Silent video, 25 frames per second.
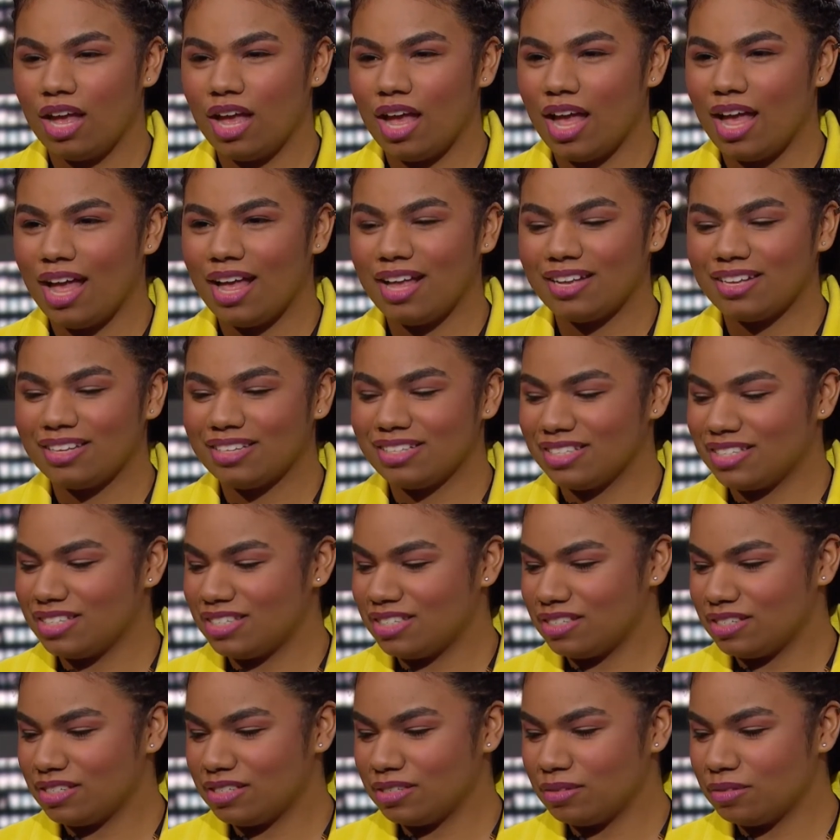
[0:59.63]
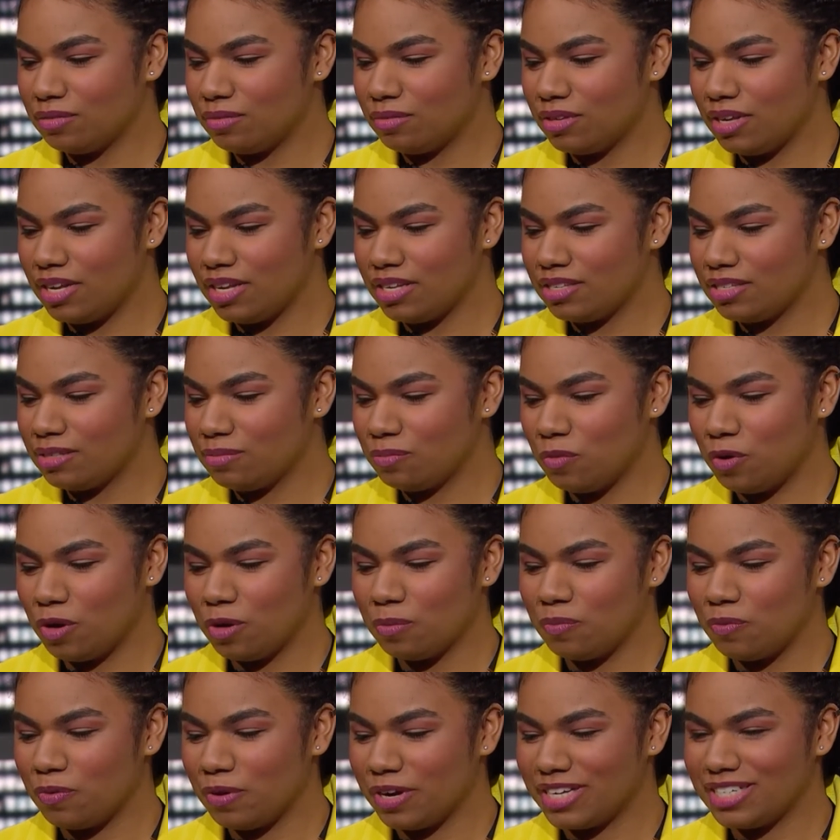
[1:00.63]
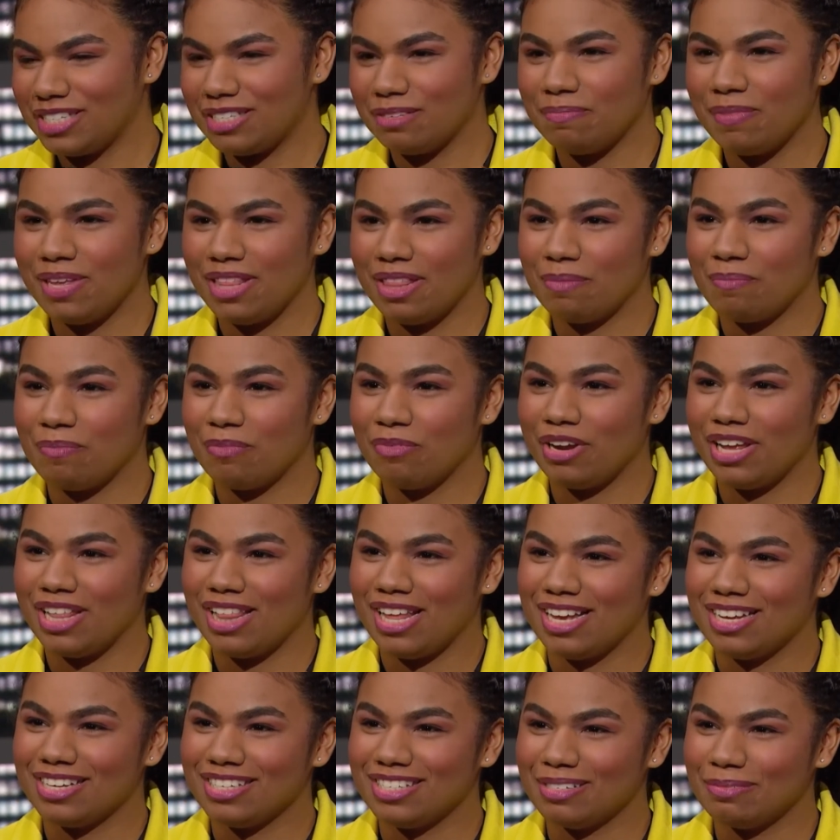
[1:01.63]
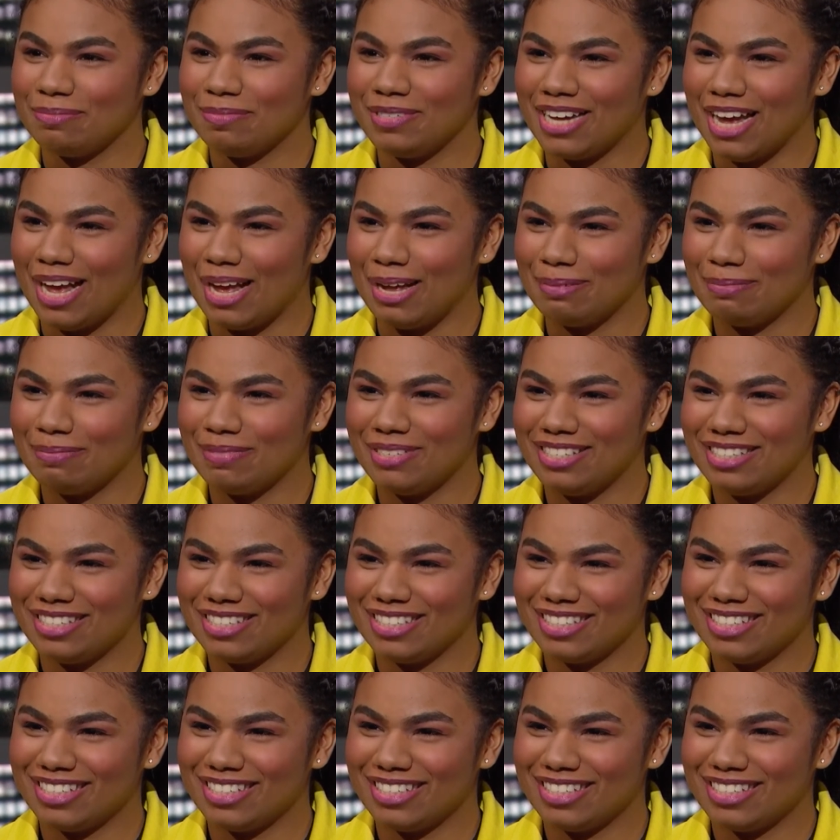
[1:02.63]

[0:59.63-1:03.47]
It's more important to me than breathing sometimes.